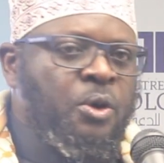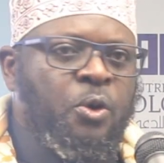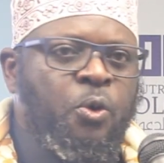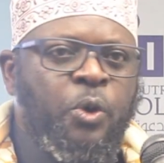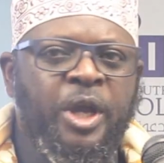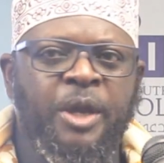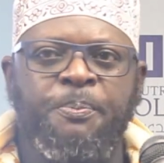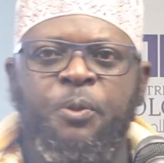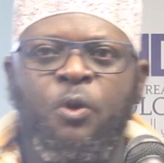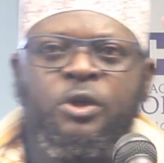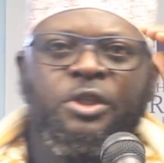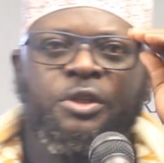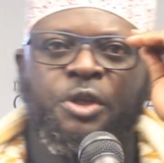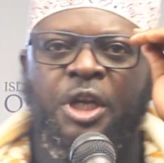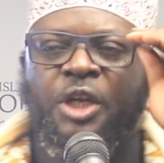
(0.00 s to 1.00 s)
We
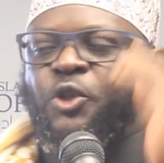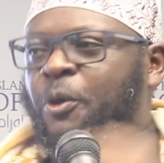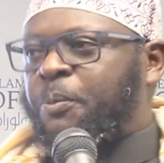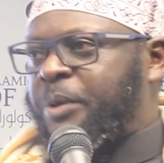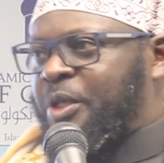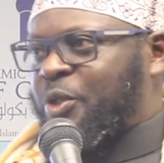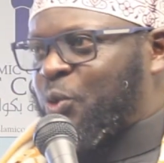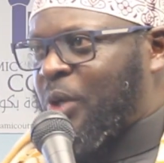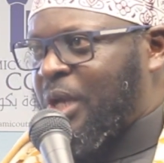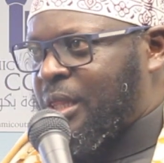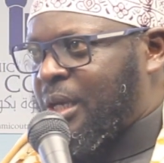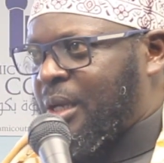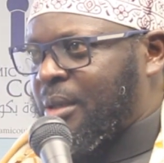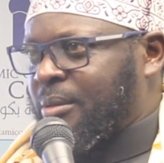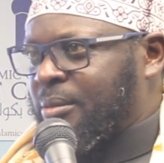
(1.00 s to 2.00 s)
put three topics
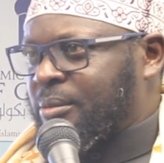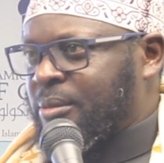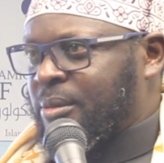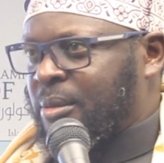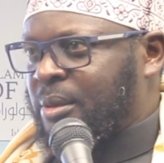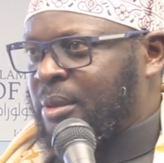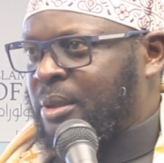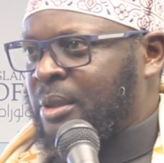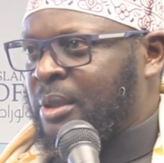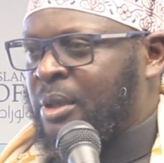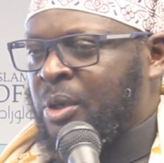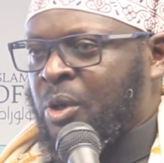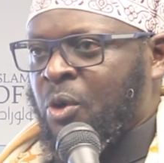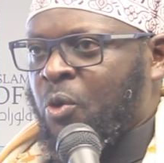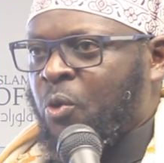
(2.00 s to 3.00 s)
together.
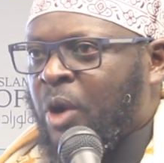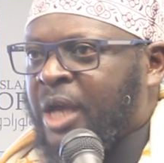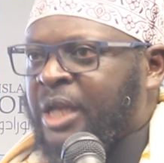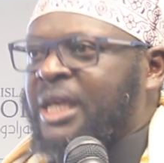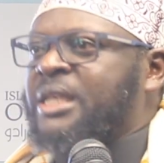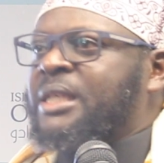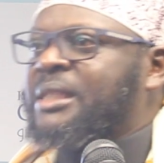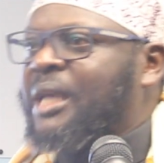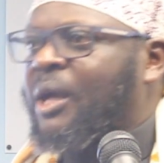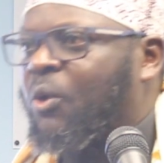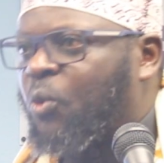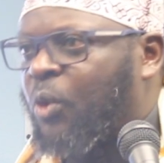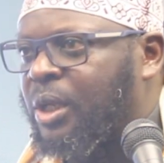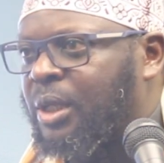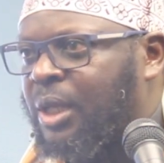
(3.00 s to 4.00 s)
One is
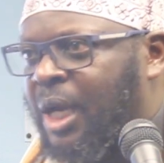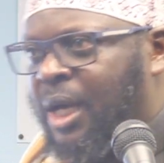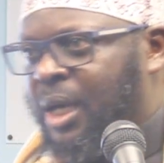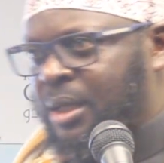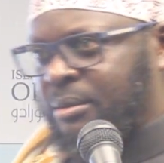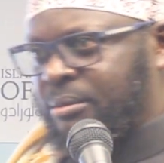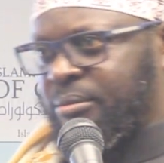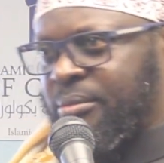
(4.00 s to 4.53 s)
taqwa Allah.